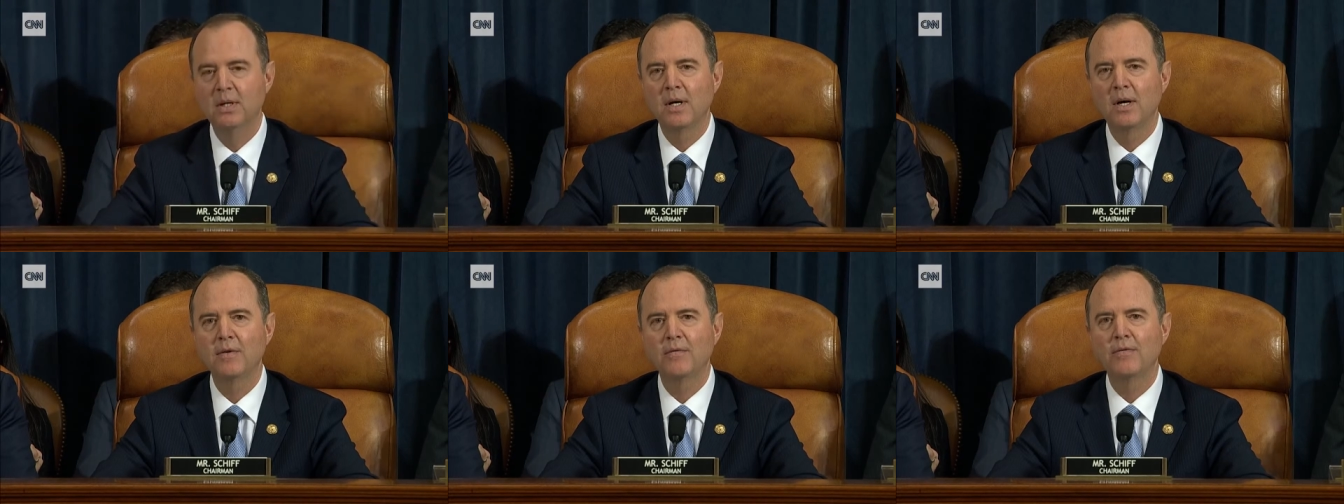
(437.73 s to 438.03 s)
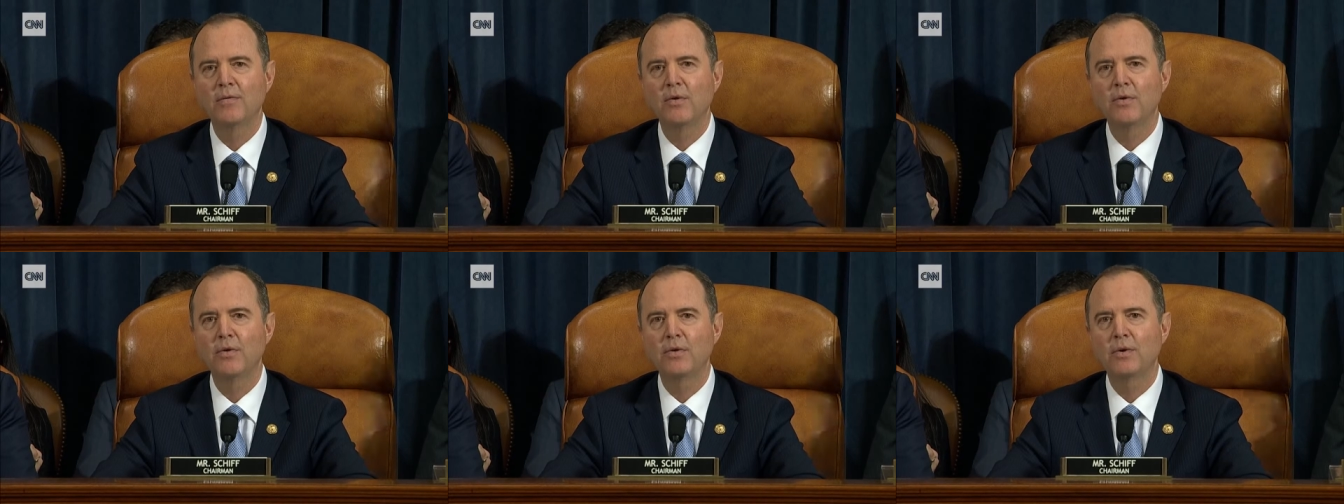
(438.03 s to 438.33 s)
of
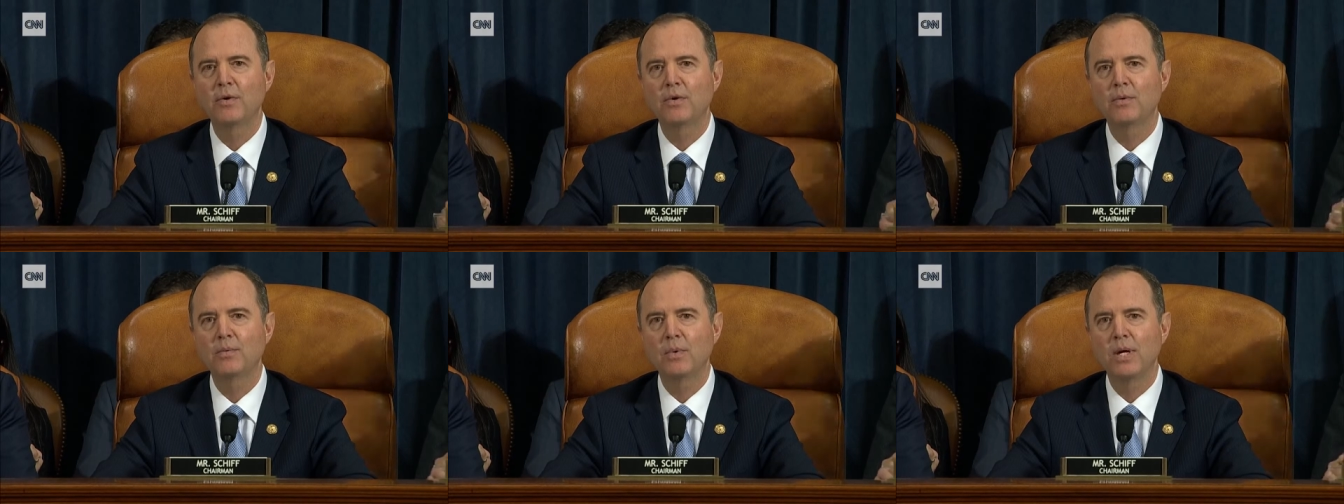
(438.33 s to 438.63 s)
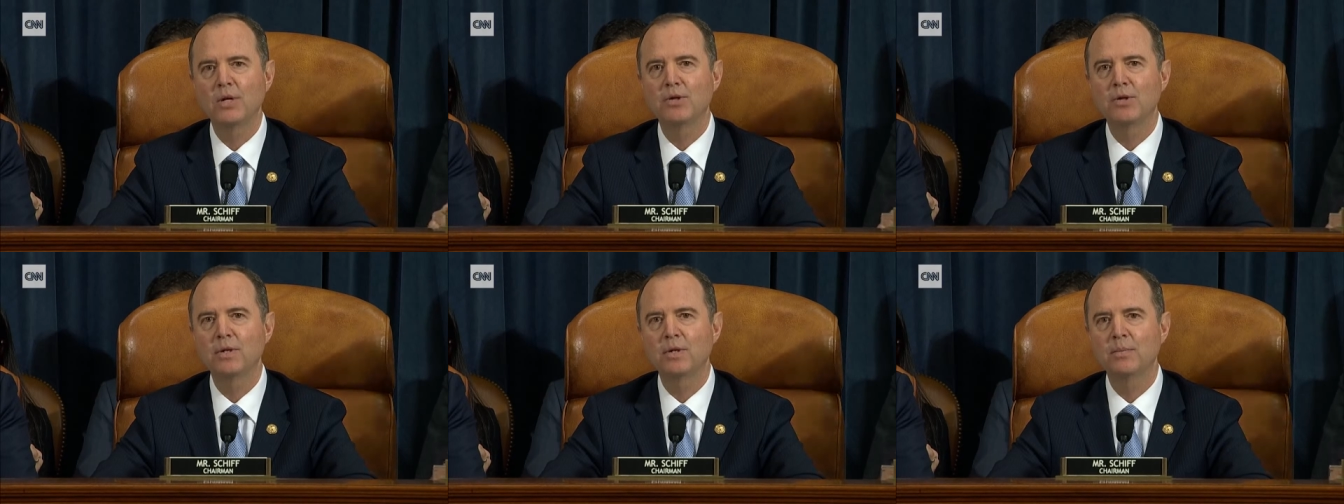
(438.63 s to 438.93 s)
further
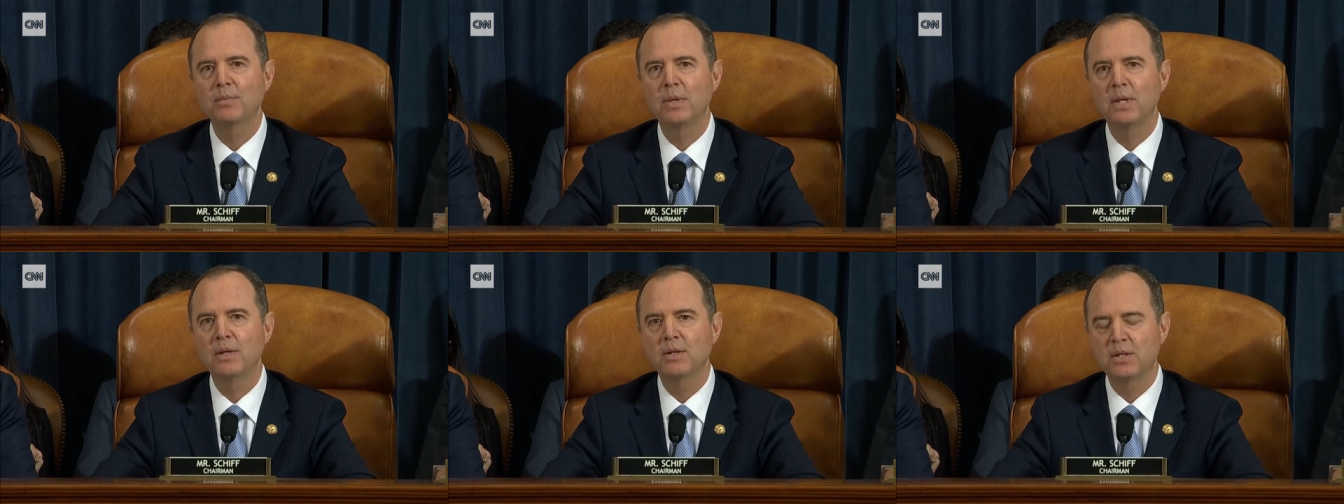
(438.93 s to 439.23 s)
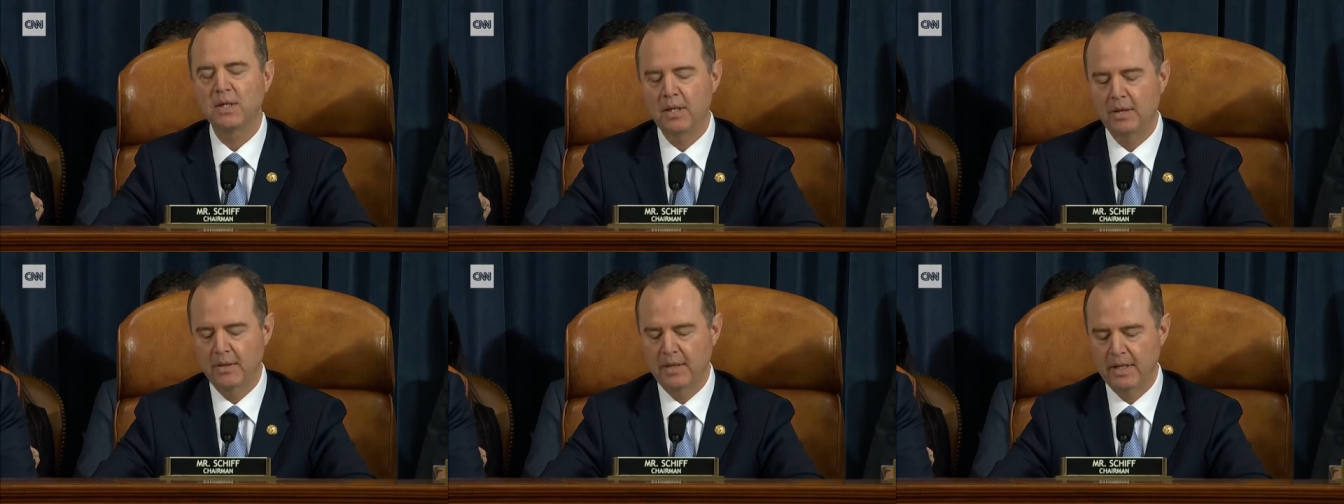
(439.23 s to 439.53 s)
Russian
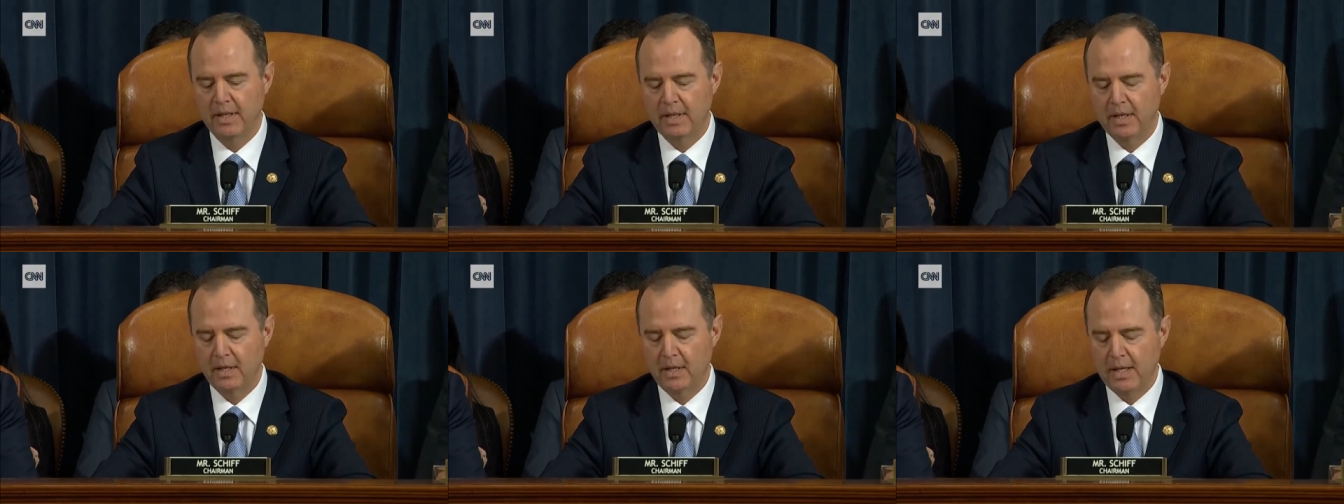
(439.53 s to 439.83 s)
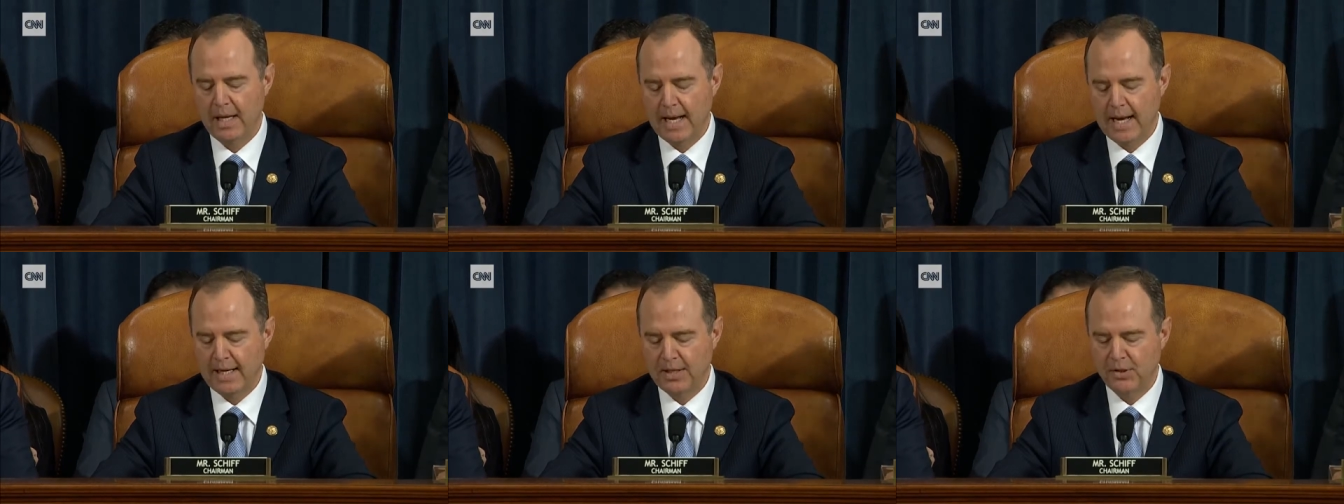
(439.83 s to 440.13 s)
military
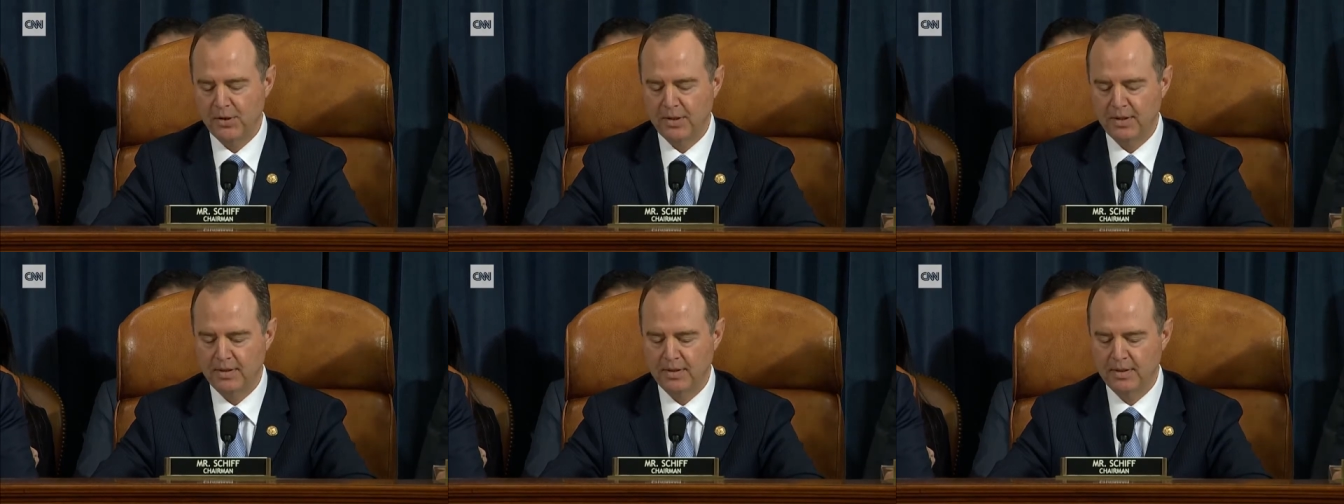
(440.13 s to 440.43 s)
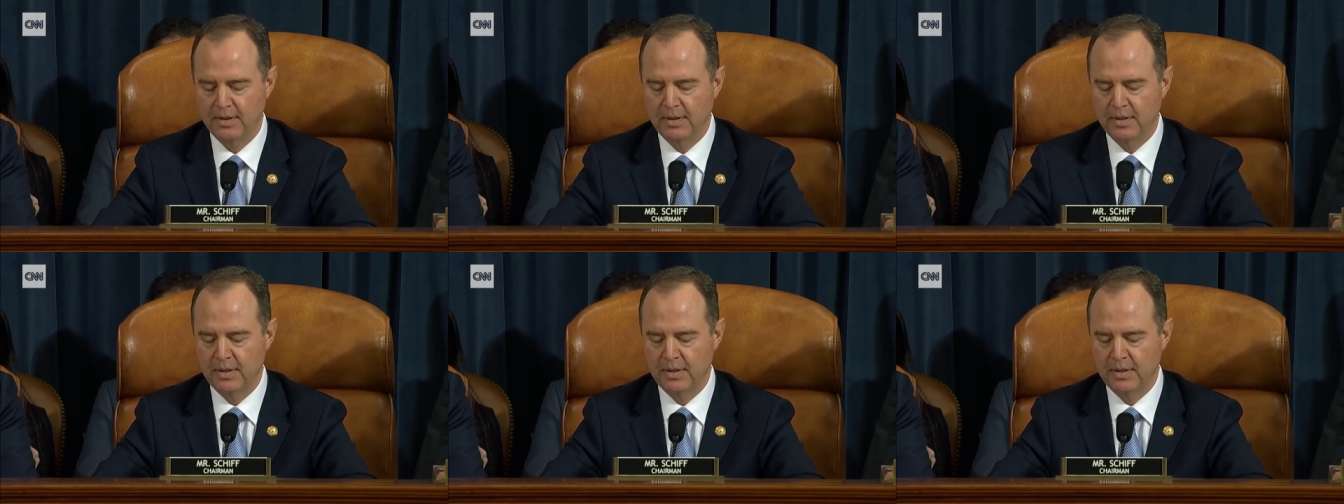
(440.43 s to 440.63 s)
action.